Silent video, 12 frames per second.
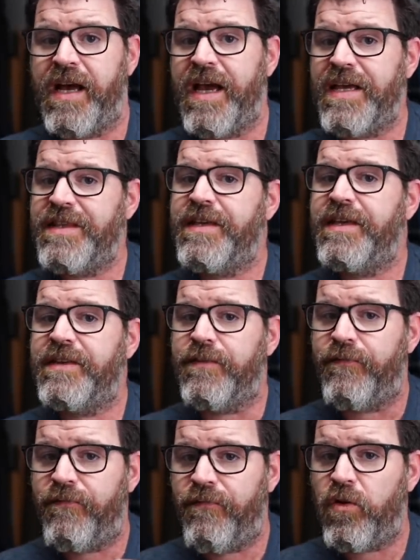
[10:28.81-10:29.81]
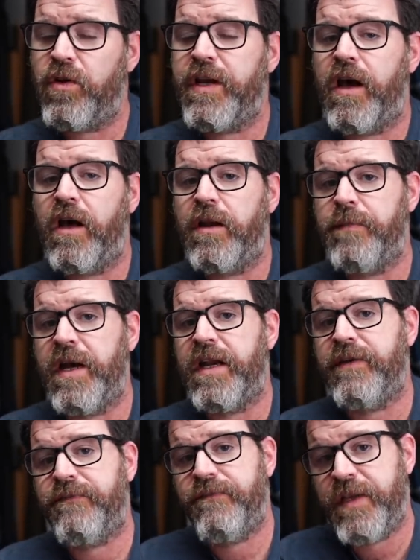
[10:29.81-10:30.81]
I think the fully
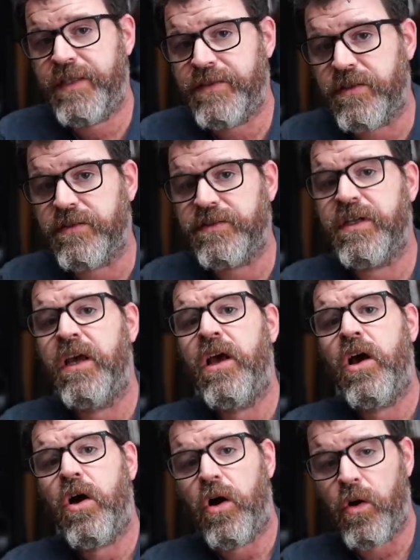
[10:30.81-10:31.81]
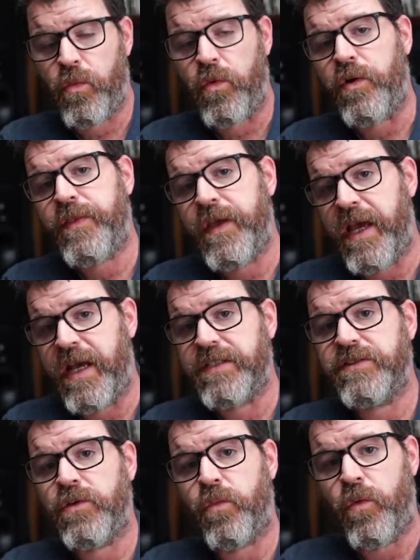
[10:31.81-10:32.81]
automatic features are worth the
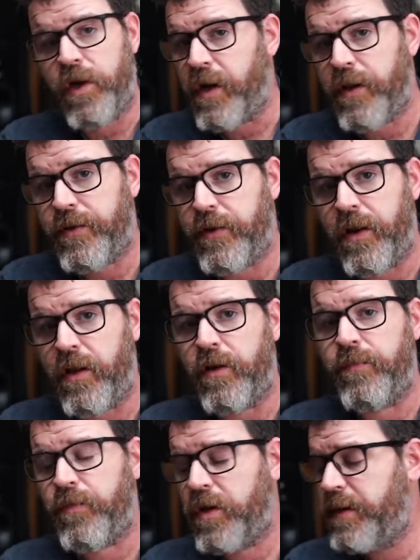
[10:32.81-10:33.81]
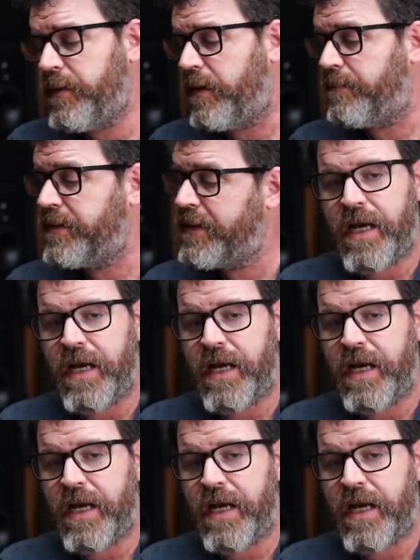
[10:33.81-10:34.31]
extra $100 premium.